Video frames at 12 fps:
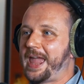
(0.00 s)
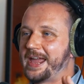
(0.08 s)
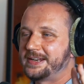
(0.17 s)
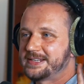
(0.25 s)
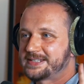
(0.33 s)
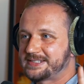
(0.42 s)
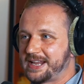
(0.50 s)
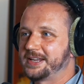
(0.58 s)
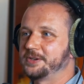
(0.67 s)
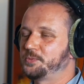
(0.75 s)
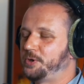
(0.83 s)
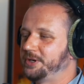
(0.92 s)
And the
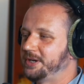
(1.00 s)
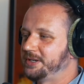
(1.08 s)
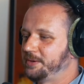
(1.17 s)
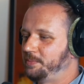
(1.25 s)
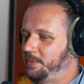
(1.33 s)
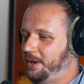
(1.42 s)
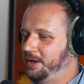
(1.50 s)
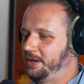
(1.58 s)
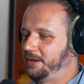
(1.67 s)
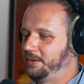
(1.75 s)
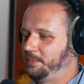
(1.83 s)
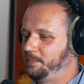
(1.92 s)
second one, and the,
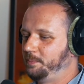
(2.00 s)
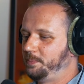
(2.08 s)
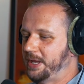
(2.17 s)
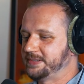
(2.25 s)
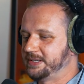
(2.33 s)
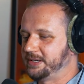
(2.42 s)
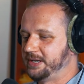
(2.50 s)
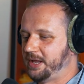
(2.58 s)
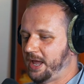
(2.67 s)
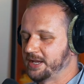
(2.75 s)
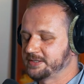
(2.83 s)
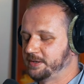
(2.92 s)
uh,
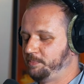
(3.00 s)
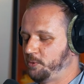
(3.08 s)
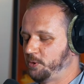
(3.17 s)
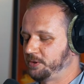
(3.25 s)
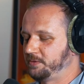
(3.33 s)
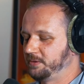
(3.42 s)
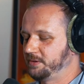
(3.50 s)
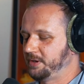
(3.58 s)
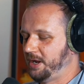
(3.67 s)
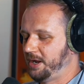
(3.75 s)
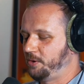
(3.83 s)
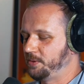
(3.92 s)
basically as important,
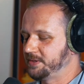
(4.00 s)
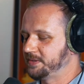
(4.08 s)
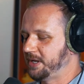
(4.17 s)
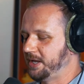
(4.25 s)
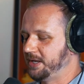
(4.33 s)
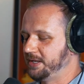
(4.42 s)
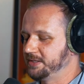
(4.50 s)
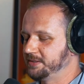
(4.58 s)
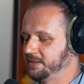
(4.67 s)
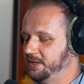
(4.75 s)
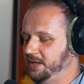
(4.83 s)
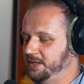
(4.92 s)
I always say
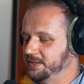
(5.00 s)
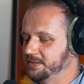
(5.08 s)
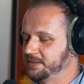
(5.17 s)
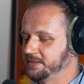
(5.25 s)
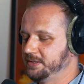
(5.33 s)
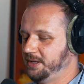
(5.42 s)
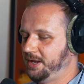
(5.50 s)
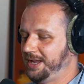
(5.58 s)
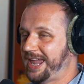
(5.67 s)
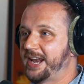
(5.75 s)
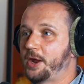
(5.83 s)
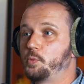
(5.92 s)
is is
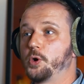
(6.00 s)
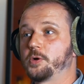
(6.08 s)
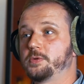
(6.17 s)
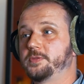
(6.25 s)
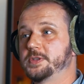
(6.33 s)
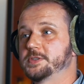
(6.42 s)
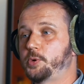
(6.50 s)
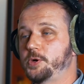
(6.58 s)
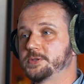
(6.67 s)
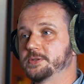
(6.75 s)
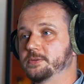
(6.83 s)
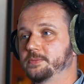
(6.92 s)
can I work with this
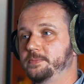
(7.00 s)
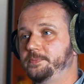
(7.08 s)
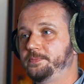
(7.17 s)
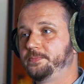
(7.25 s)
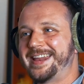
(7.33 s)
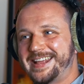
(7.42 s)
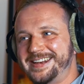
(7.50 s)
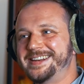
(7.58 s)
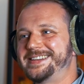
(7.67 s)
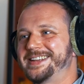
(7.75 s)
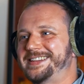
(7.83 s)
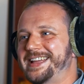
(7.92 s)
person? Yeah. And
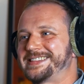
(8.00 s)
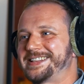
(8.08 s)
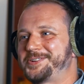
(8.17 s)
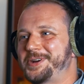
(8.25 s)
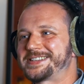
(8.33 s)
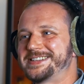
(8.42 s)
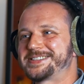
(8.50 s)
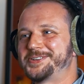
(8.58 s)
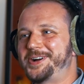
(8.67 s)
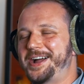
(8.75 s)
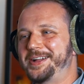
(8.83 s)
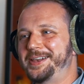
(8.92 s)
then that's the question.
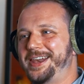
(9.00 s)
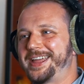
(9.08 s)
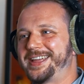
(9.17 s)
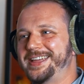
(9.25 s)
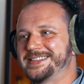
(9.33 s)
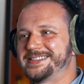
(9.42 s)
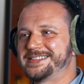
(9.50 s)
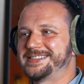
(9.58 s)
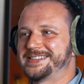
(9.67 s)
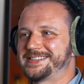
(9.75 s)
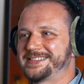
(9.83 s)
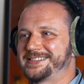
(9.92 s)
So uh, like, isn't
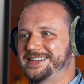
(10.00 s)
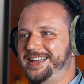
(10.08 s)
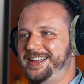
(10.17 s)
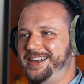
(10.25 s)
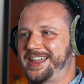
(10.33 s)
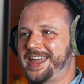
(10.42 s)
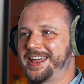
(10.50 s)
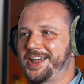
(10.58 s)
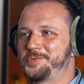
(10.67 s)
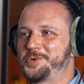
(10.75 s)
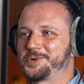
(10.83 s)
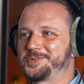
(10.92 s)
this can I
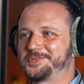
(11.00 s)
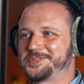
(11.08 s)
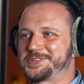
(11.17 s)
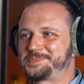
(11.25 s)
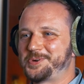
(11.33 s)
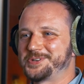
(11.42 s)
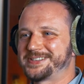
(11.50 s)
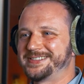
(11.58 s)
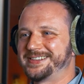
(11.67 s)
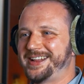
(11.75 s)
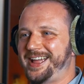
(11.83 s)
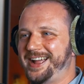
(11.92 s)
work with this
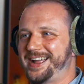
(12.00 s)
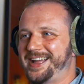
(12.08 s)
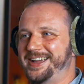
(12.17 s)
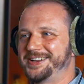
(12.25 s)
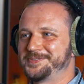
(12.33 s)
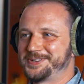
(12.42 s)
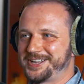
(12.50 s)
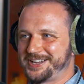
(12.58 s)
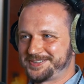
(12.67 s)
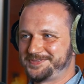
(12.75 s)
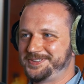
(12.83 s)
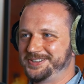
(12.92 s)
person kind of a
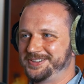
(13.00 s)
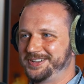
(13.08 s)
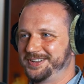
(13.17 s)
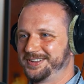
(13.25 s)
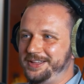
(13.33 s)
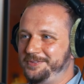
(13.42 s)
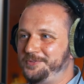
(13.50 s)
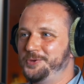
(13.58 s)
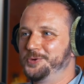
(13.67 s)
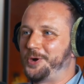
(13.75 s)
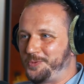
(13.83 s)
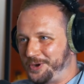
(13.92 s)
gut feeling. If
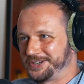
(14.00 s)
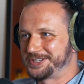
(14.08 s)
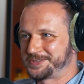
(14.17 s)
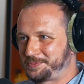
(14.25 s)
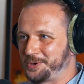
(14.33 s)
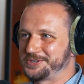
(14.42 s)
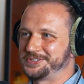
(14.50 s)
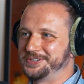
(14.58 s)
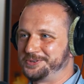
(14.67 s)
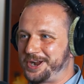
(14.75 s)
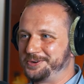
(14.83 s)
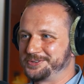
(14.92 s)
you don't want this person
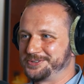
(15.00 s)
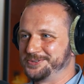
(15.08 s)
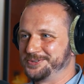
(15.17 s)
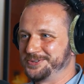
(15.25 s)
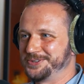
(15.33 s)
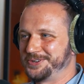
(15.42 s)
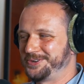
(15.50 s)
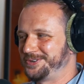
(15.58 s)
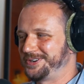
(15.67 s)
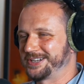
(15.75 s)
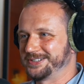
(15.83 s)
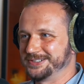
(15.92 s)
around you, you know, you're
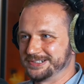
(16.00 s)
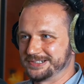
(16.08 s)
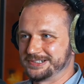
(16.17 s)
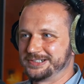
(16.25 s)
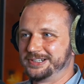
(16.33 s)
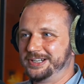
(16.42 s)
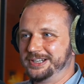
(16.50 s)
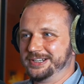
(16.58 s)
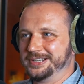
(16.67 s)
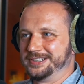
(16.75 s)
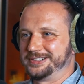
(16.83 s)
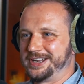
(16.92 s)
like,
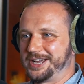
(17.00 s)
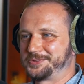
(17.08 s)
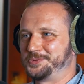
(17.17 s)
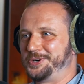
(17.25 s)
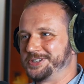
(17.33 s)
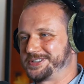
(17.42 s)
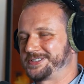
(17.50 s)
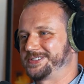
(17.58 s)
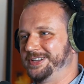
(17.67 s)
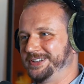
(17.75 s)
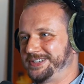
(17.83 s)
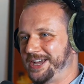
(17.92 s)
that was
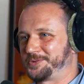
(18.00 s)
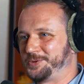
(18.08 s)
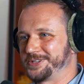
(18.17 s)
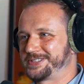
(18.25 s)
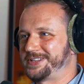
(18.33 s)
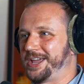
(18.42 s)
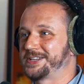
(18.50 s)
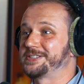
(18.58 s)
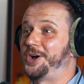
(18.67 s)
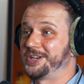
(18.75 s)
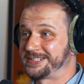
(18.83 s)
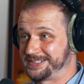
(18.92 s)
that was
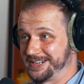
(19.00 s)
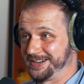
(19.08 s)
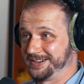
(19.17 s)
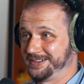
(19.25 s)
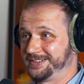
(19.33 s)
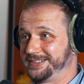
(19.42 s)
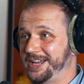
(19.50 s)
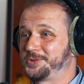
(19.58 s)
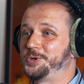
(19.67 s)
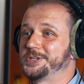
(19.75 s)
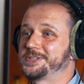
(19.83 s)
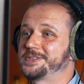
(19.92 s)
exhausting. That
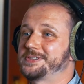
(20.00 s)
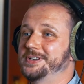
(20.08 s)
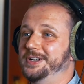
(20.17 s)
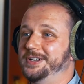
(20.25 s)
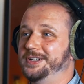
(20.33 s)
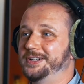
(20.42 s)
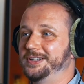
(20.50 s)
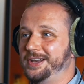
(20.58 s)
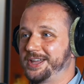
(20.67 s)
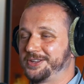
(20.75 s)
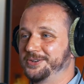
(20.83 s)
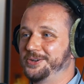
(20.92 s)
was uh,
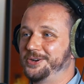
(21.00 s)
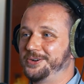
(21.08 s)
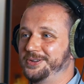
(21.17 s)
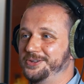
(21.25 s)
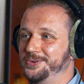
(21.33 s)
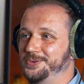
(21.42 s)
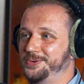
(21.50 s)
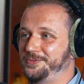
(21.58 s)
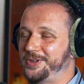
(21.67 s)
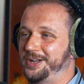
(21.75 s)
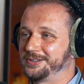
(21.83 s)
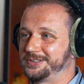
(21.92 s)
like you know, you you
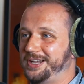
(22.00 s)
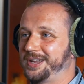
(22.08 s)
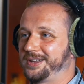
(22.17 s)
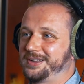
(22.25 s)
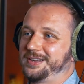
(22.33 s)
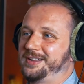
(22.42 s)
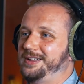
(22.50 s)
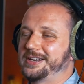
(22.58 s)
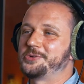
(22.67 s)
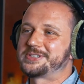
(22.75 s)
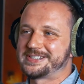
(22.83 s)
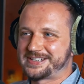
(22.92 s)
felt
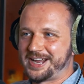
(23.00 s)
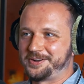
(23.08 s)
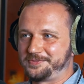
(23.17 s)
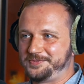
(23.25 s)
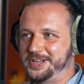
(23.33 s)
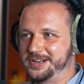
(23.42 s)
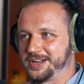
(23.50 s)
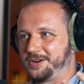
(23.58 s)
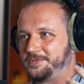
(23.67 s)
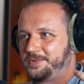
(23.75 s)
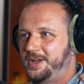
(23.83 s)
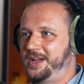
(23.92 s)
there was this kind of feeling
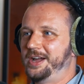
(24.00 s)
of